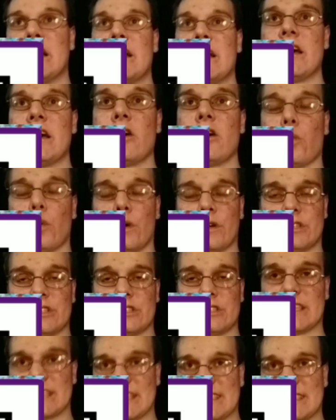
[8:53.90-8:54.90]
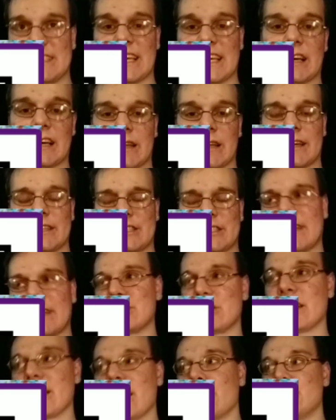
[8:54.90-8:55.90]
which is an insane glitch. actually
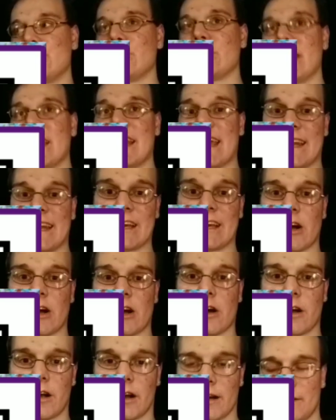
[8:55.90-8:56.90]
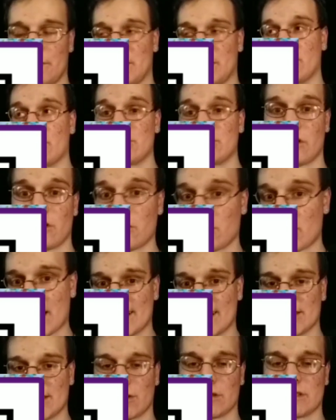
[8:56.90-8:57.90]
helps you get any card. I mean, there's all kinds of cool
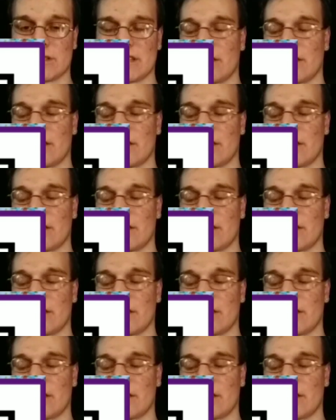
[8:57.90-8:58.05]
stuff. I even